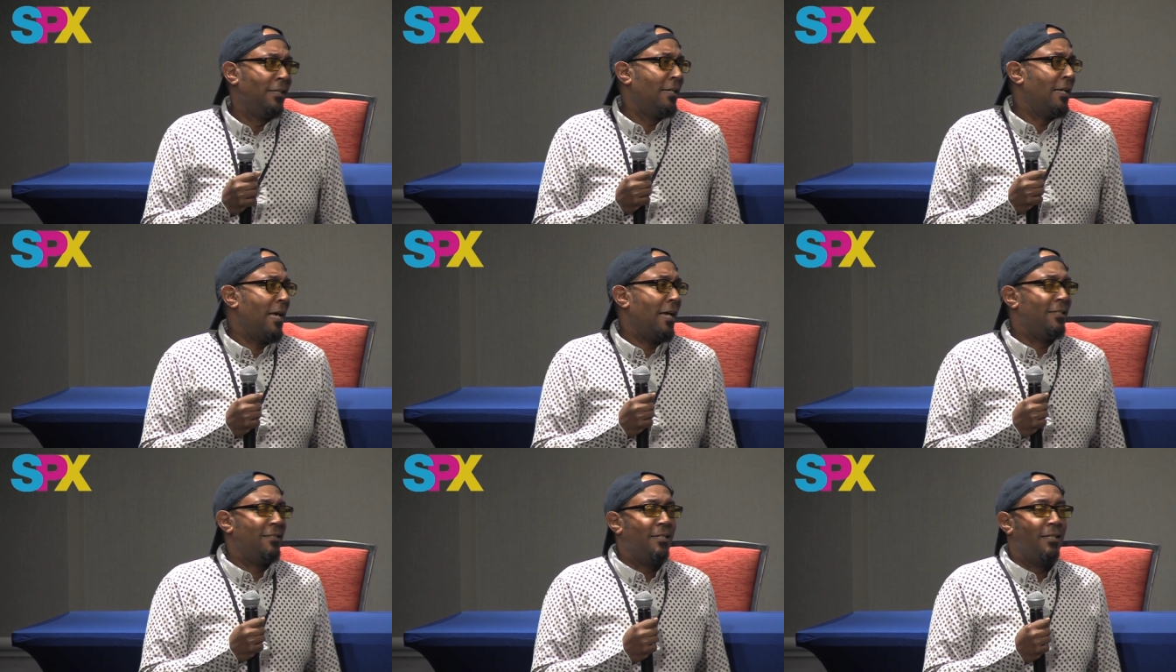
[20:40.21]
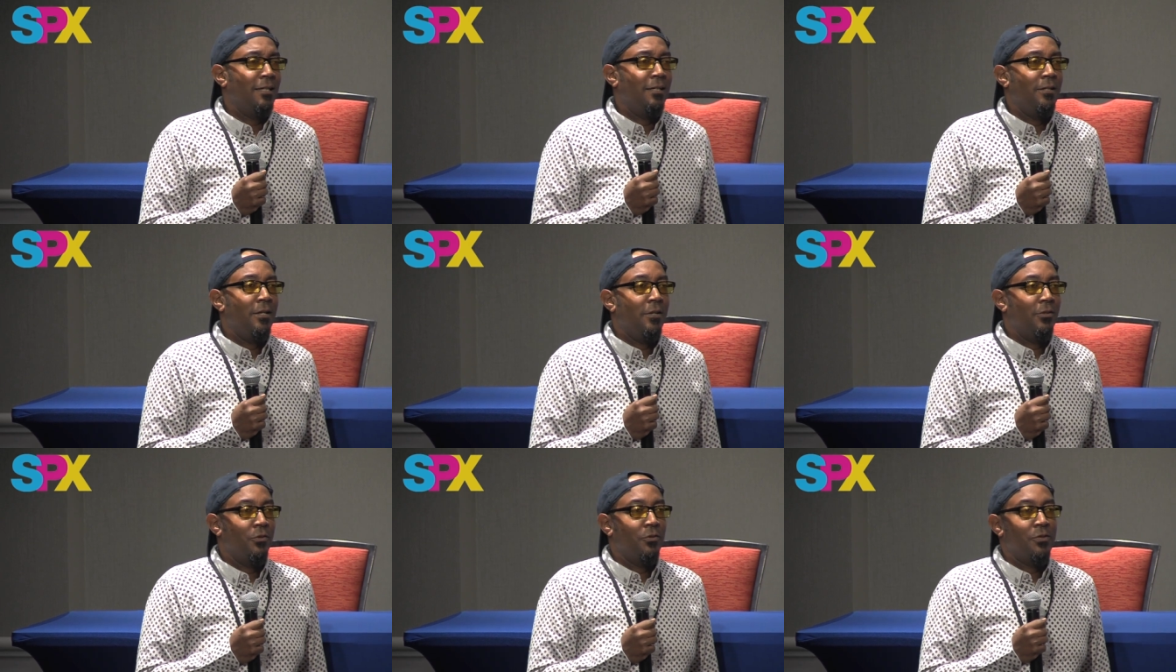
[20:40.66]
I did
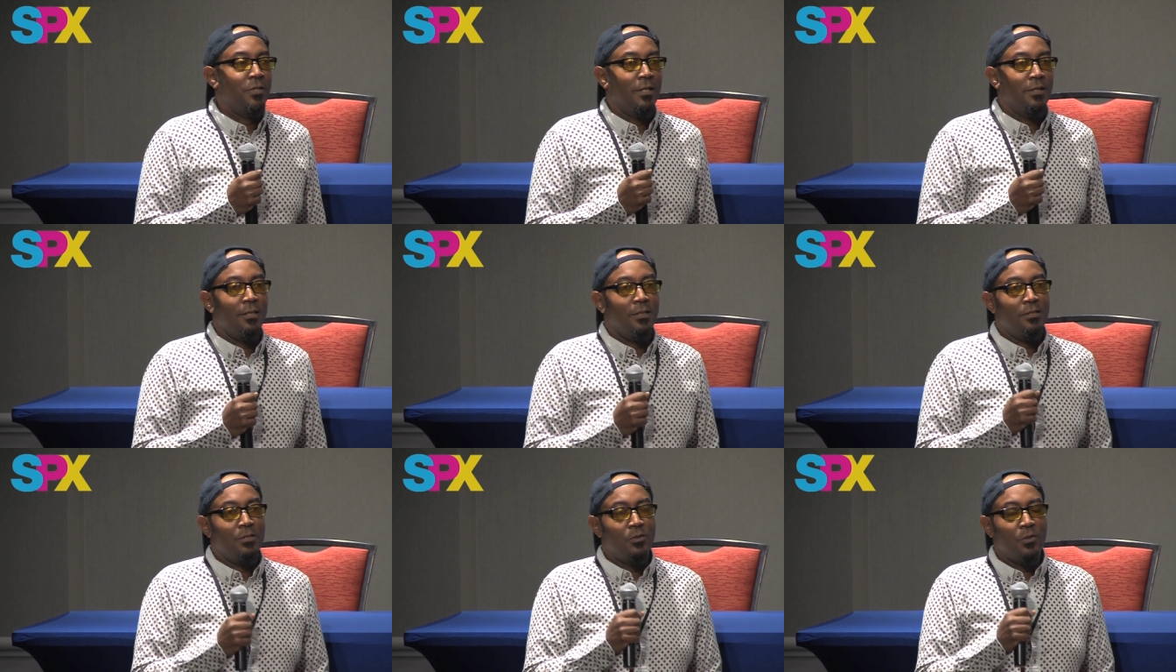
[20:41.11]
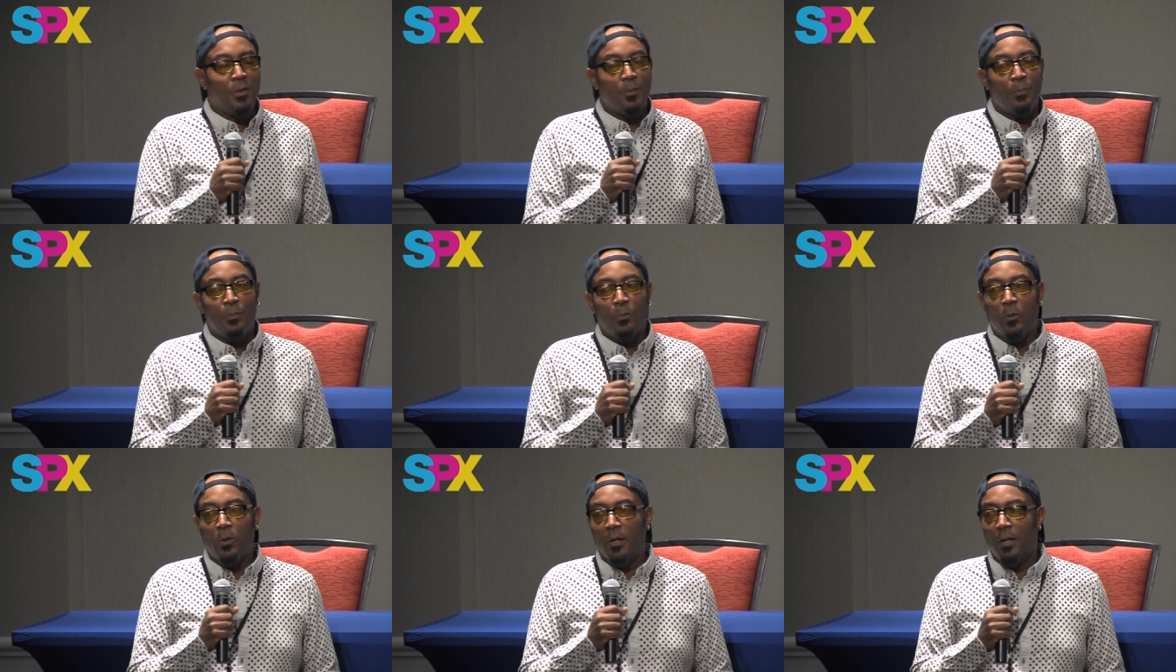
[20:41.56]
another Sunday
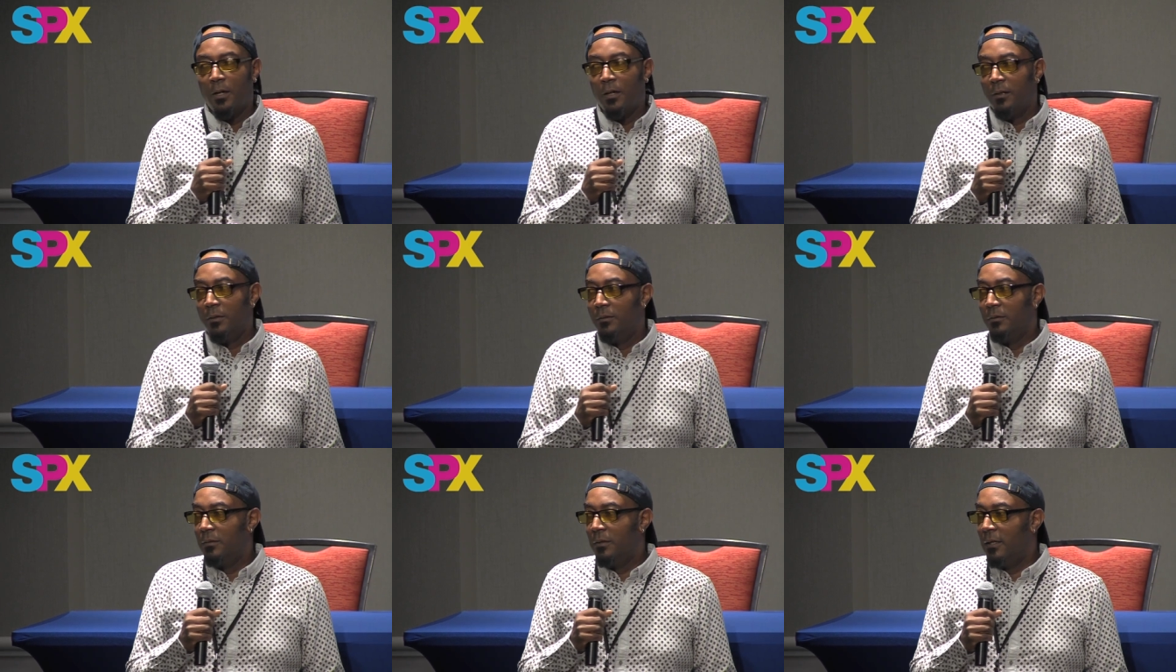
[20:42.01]
strip where